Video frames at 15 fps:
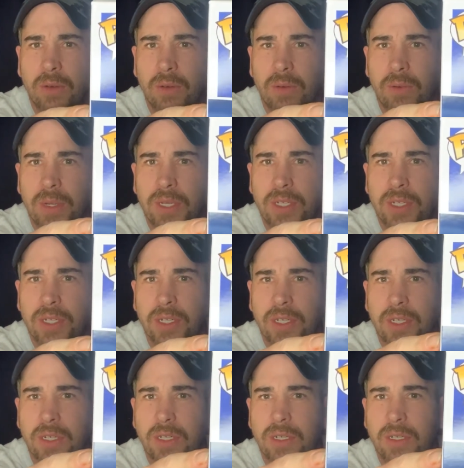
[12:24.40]
Which,
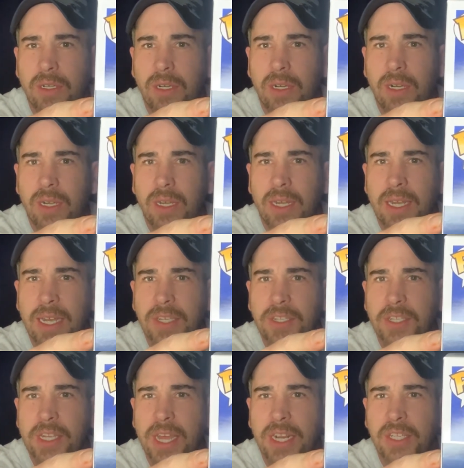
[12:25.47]
as I
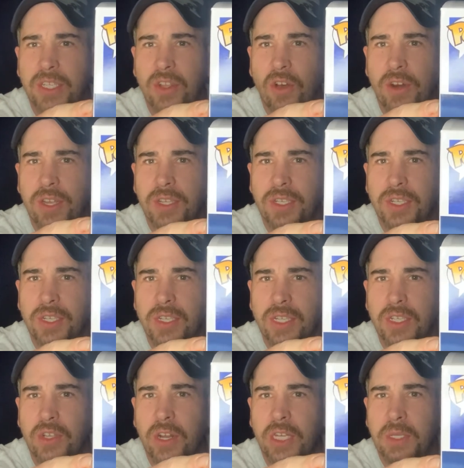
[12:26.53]
said, it's not as,
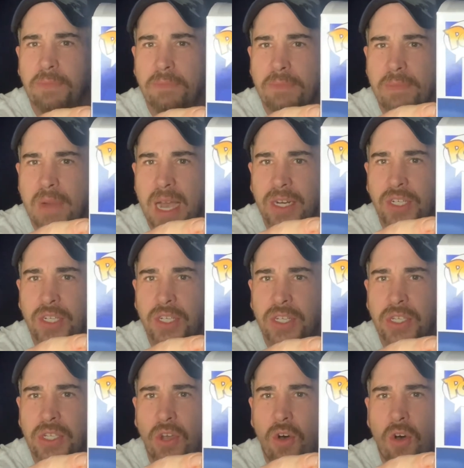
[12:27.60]
there's not as much
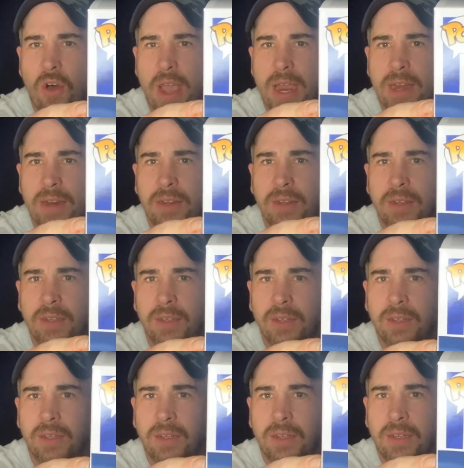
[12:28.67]
design
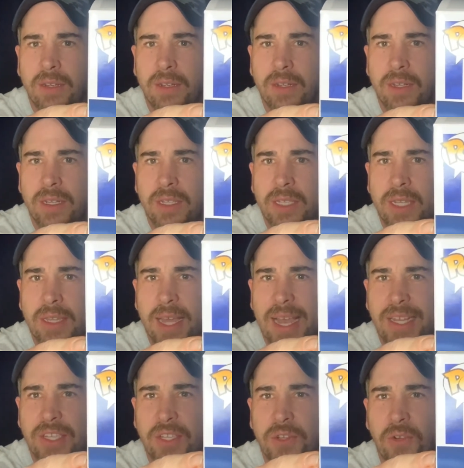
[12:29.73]
to
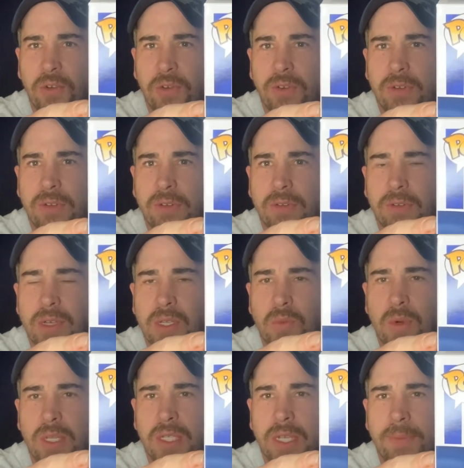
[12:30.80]
that suit is
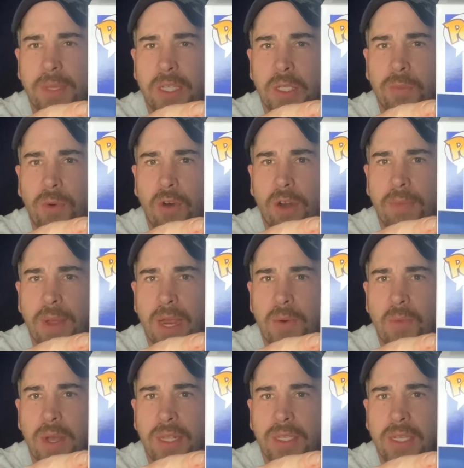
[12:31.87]
what some of the Spider-Man
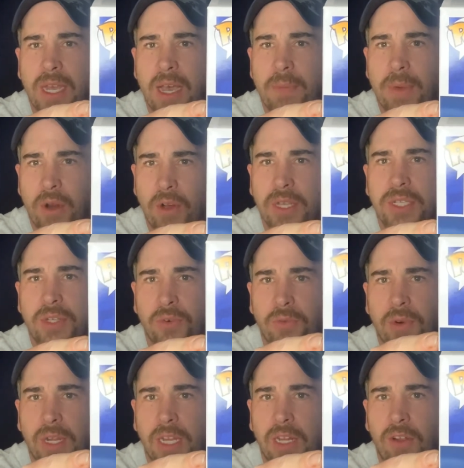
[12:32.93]
ones are, but I still
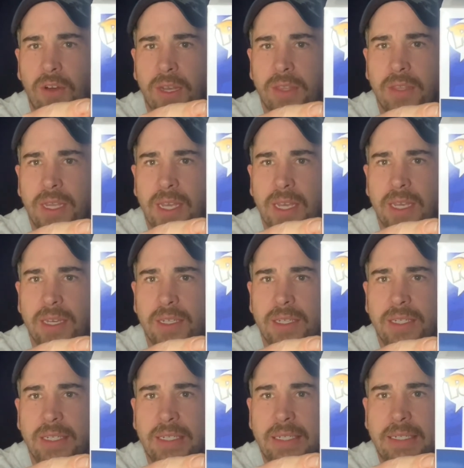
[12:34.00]
really like the uh,
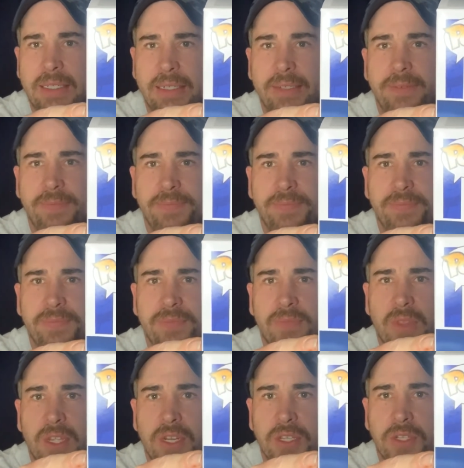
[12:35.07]

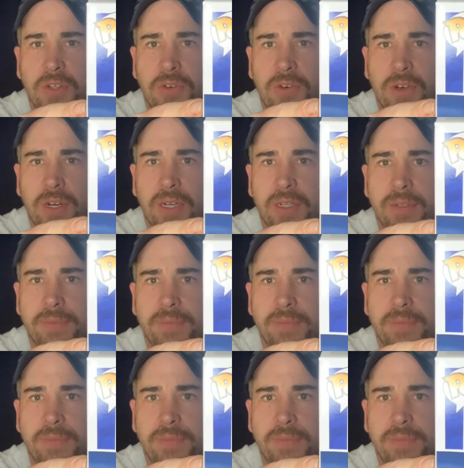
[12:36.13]
the design.